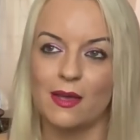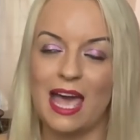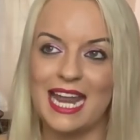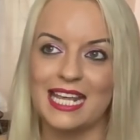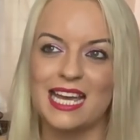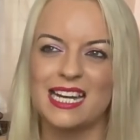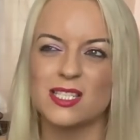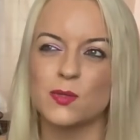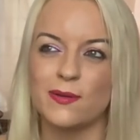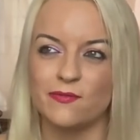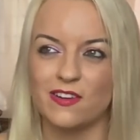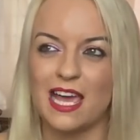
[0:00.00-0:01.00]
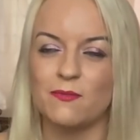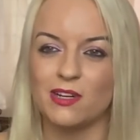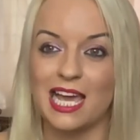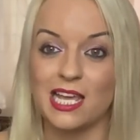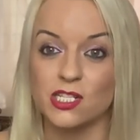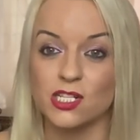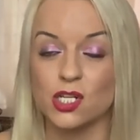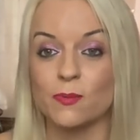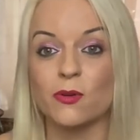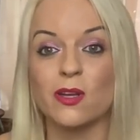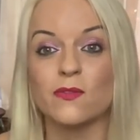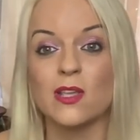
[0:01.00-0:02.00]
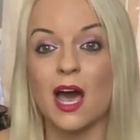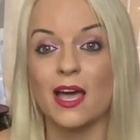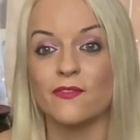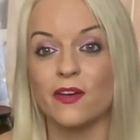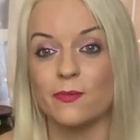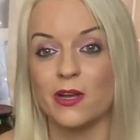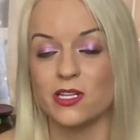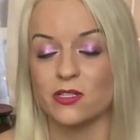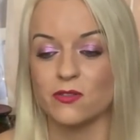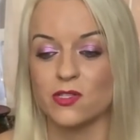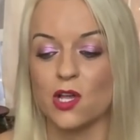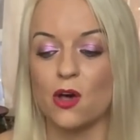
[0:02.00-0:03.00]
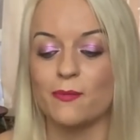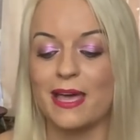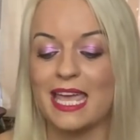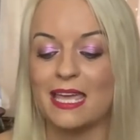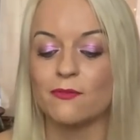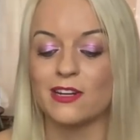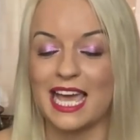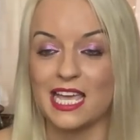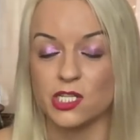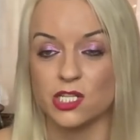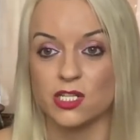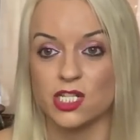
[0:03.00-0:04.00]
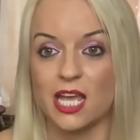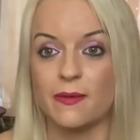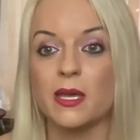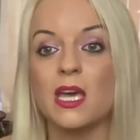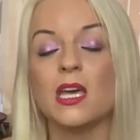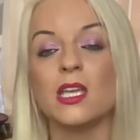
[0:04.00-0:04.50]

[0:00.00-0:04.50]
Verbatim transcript: any kind of twin flame relationship or even higher vibrational soulmate relationship,